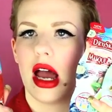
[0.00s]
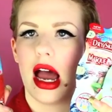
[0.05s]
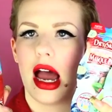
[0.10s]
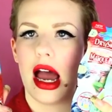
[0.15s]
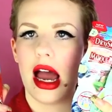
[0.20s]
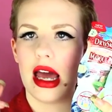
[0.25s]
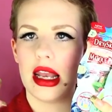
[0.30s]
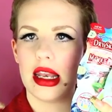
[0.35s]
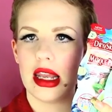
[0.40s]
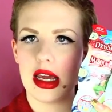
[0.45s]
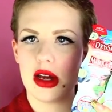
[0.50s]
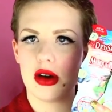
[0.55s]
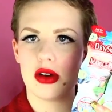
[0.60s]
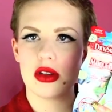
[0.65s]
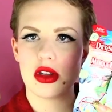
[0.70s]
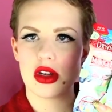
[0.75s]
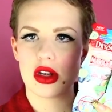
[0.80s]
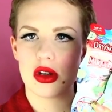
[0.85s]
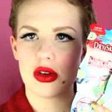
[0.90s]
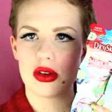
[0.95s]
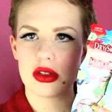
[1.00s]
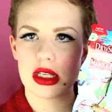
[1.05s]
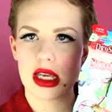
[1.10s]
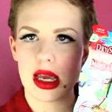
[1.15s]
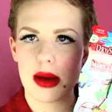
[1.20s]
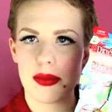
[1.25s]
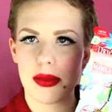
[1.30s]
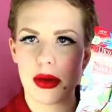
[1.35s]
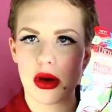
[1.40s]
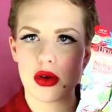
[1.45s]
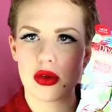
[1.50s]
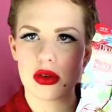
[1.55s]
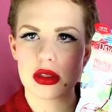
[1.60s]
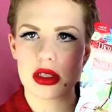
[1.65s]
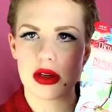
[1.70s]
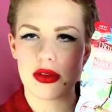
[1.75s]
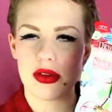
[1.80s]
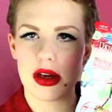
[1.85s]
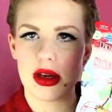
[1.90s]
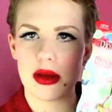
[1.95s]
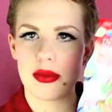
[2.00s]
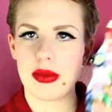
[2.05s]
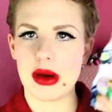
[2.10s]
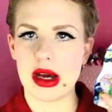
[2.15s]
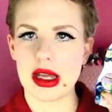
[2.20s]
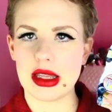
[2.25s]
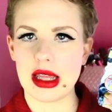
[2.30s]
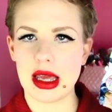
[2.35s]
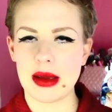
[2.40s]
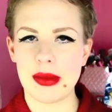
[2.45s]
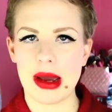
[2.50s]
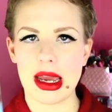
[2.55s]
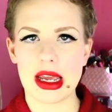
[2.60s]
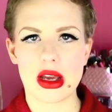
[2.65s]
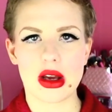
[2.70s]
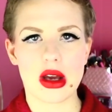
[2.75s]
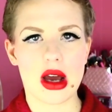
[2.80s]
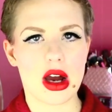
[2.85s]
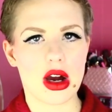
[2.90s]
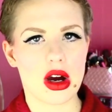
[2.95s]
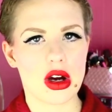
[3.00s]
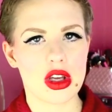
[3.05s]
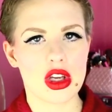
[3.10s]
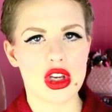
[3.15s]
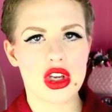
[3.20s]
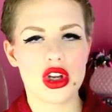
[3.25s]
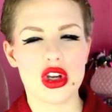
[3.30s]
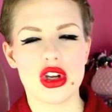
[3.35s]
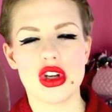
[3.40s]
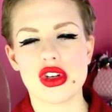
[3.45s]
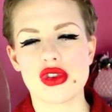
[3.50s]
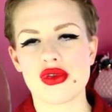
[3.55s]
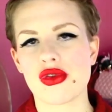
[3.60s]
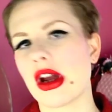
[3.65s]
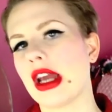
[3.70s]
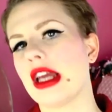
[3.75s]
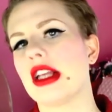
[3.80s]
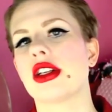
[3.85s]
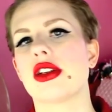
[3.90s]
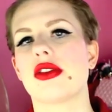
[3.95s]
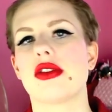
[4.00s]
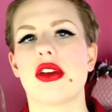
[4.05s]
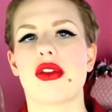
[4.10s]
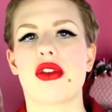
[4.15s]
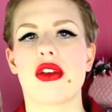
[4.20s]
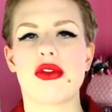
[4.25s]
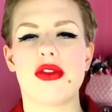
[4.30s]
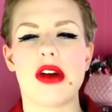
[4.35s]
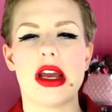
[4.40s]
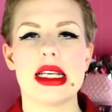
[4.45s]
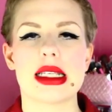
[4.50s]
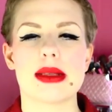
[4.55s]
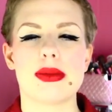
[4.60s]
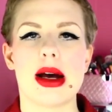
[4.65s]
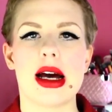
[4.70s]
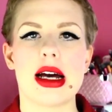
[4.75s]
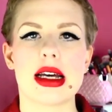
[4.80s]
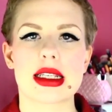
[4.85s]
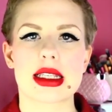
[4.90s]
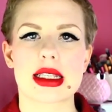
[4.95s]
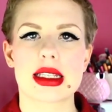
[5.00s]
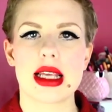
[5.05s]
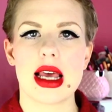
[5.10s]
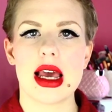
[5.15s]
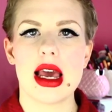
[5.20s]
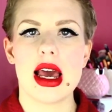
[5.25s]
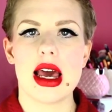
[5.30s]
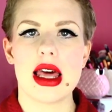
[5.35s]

and you can also get bottles of it, but they make a huge range of different face masks.